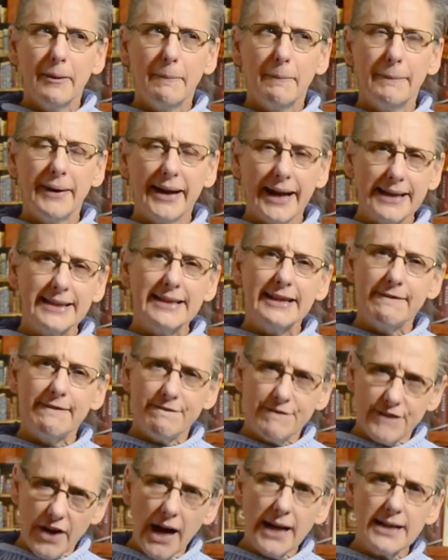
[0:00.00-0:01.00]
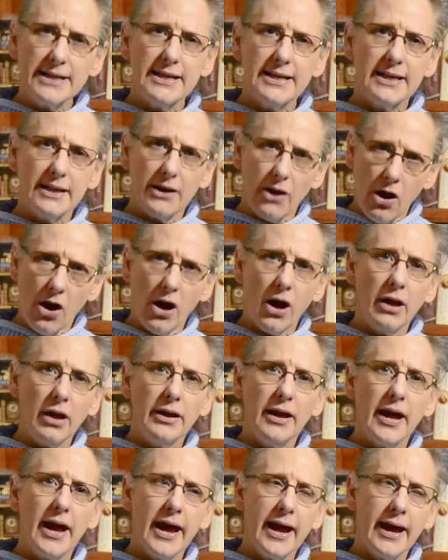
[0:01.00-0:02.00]
but I did find it
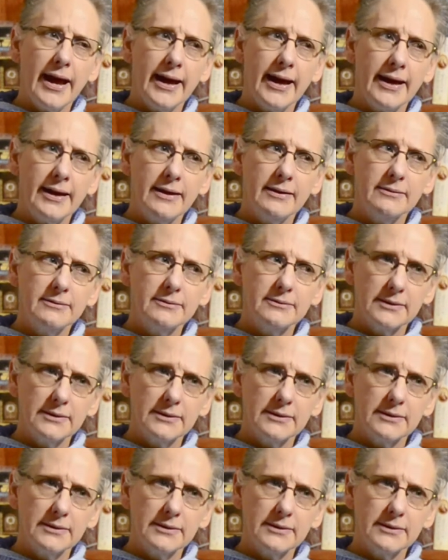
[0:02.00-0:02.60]
on a